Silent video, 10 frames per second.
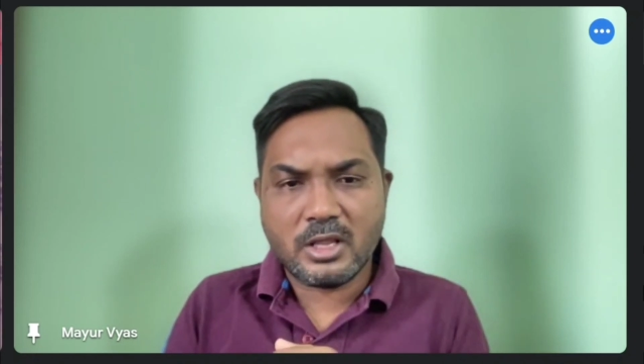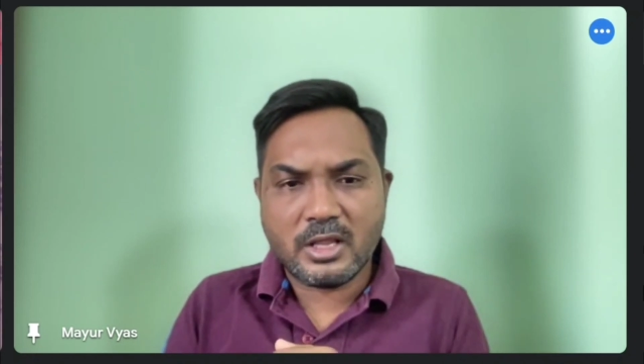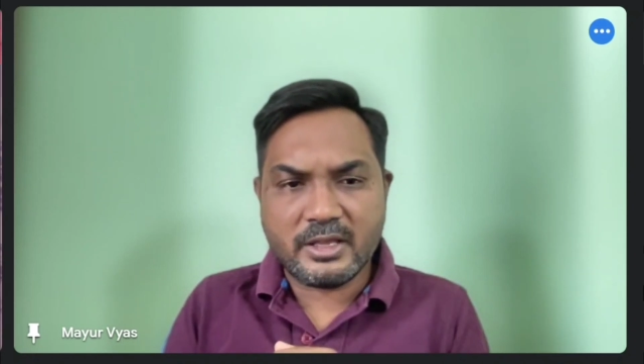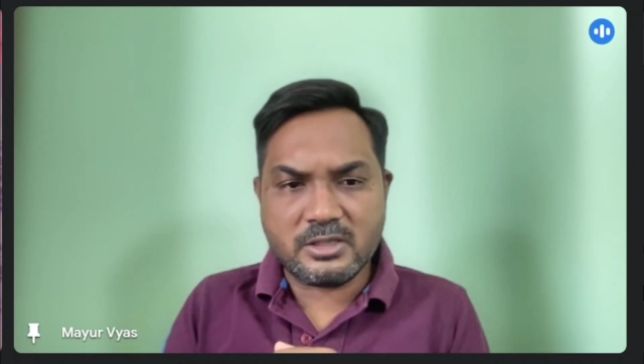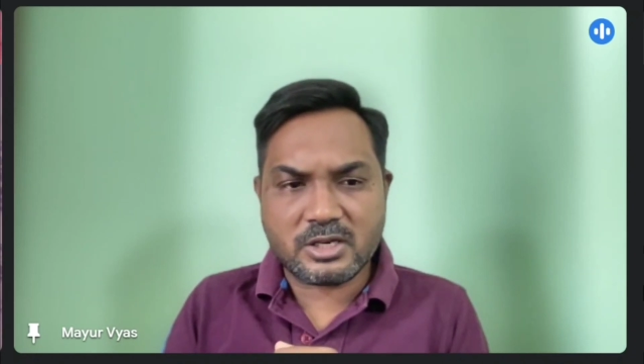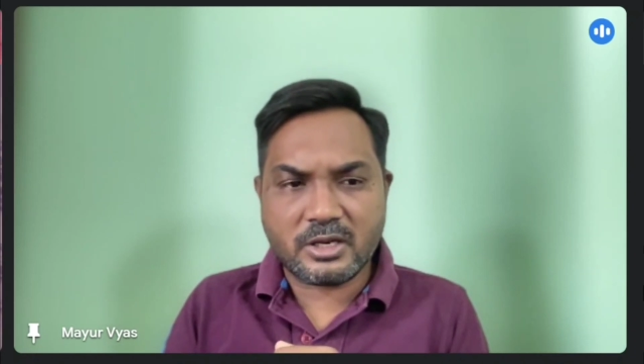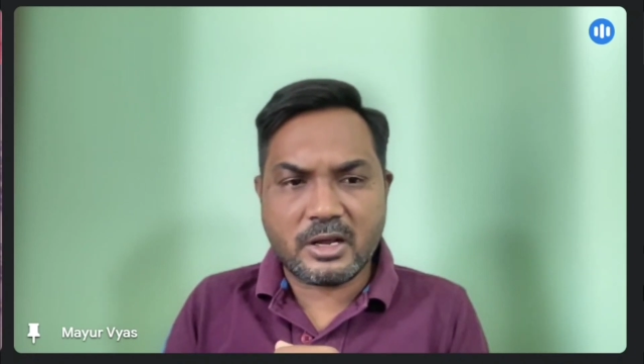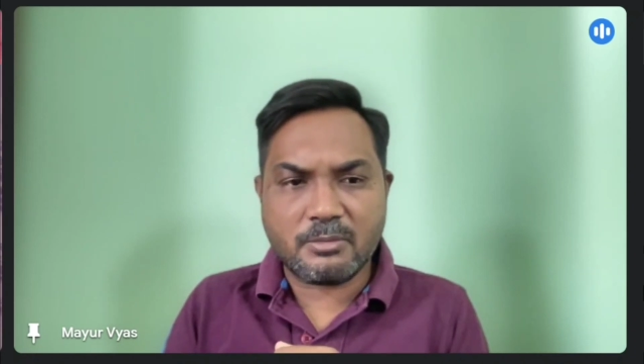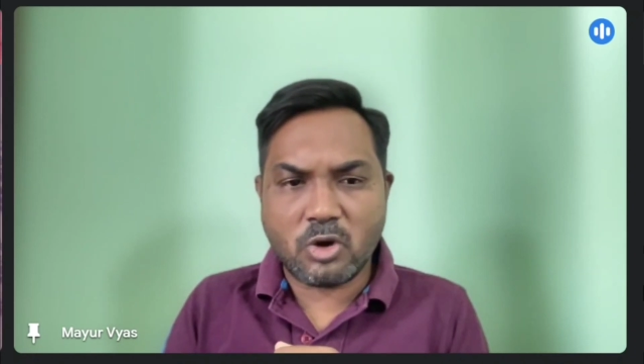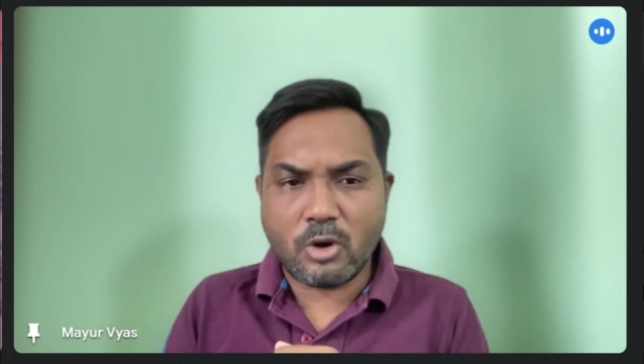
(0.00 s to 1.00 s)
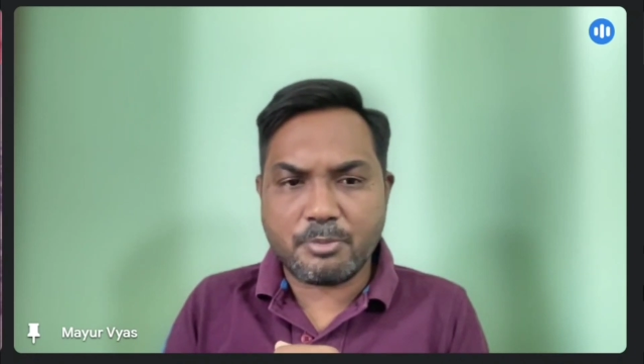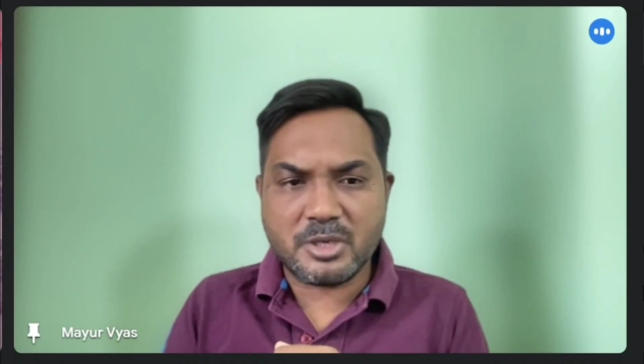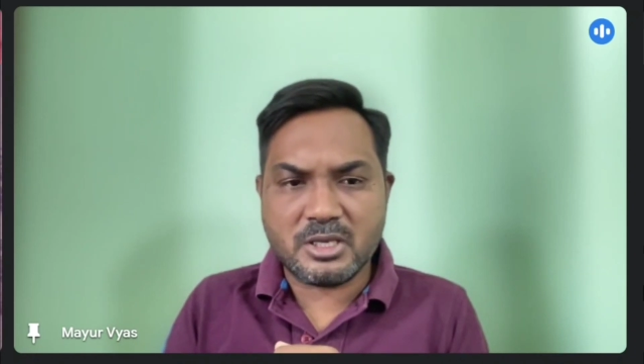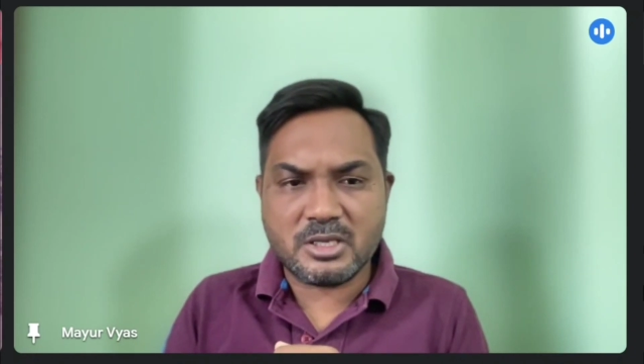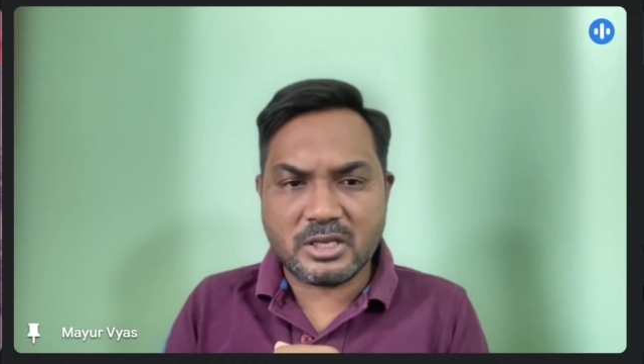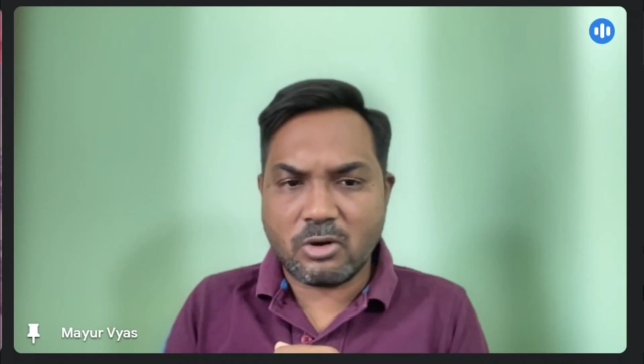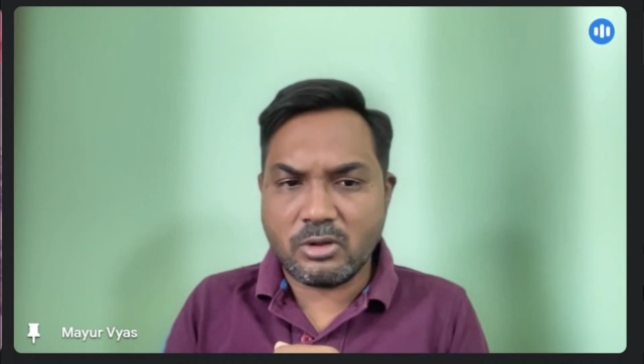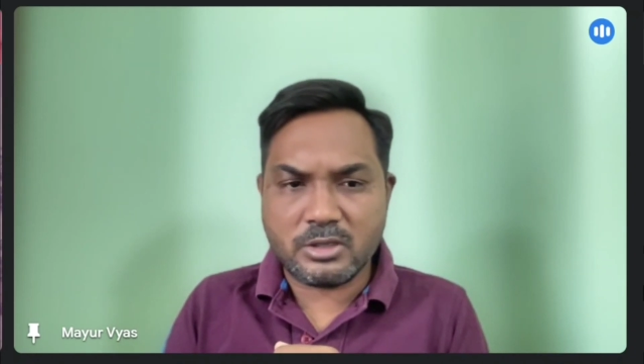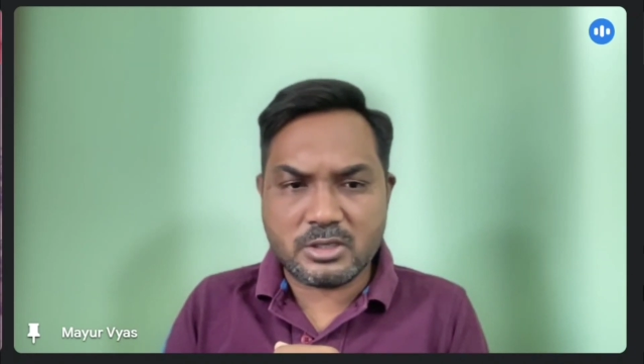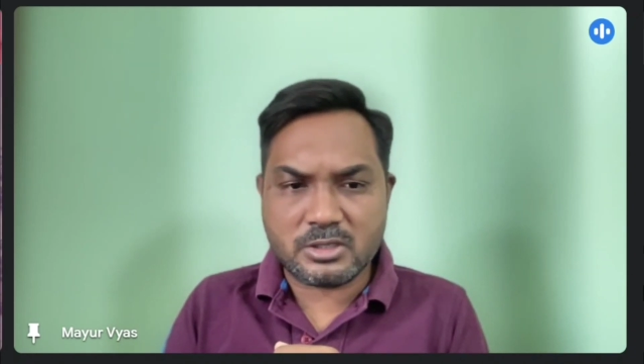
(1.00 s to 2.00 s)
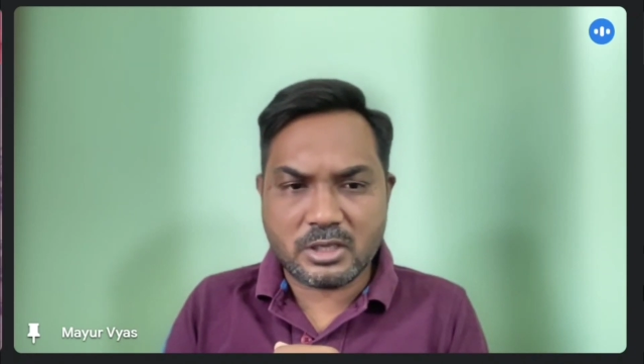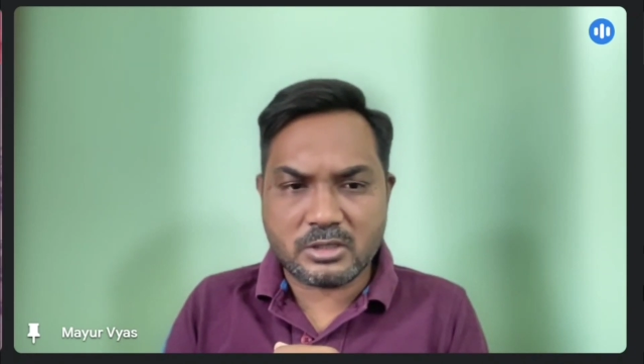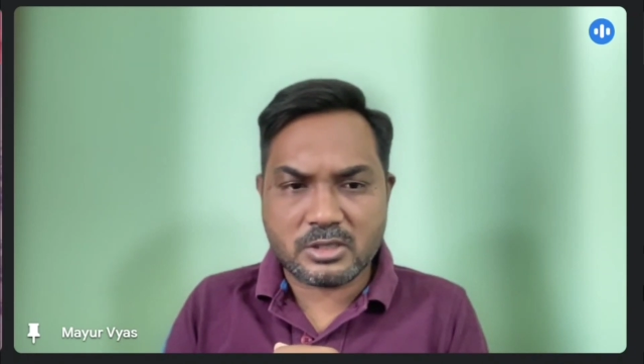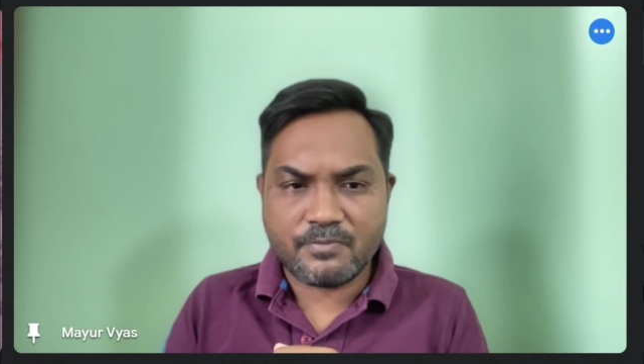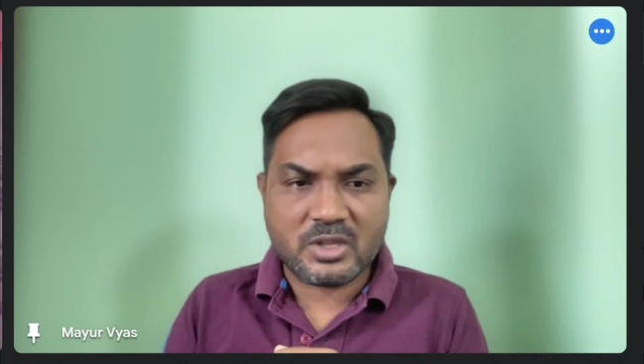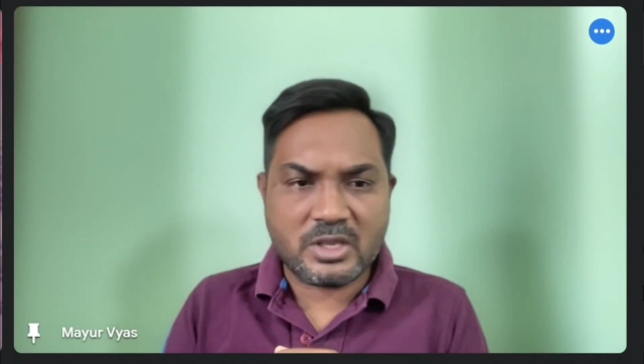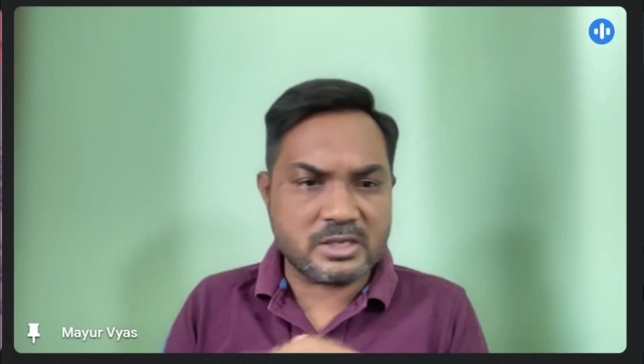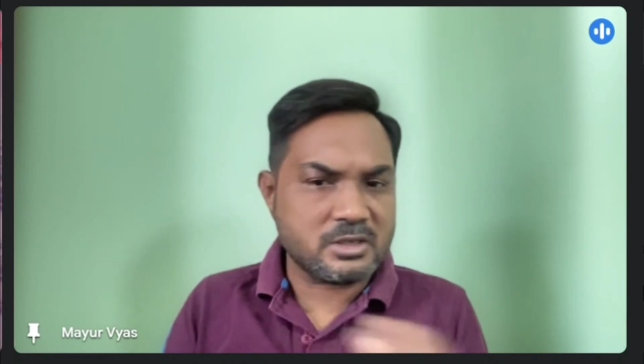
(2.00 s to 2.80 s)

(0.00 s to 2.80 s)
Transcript: Instagram copies and all these things. Yesterday